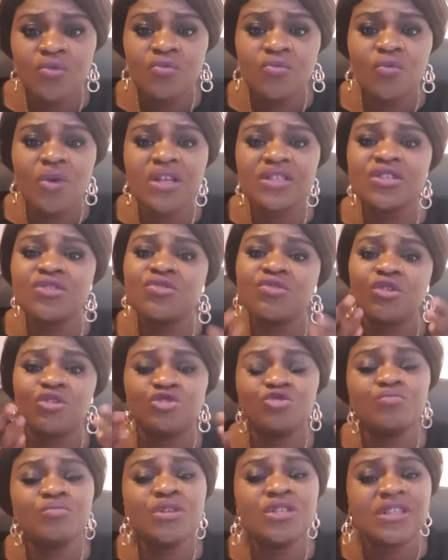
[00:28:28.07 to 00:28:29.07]
Once you
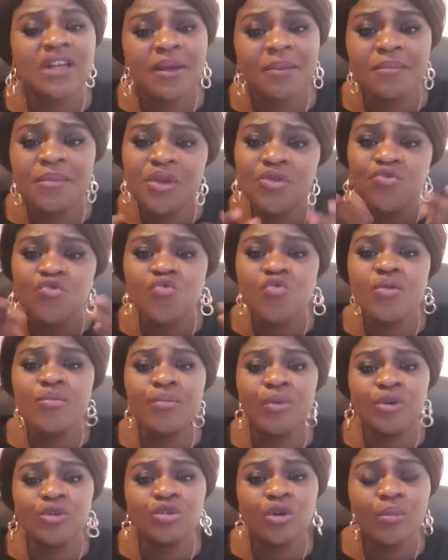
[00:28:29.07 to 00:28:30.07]
rush, miss her, may you quit
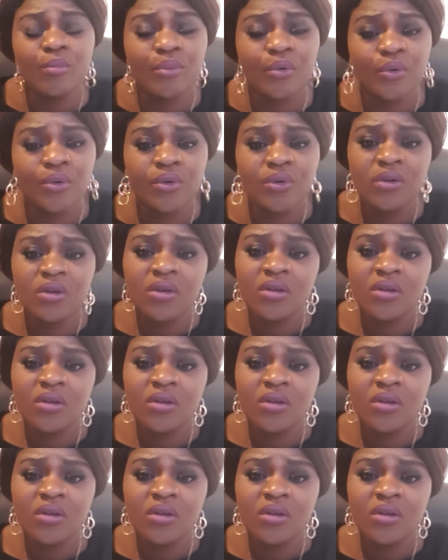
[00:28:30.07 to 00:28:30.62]
burn your bone.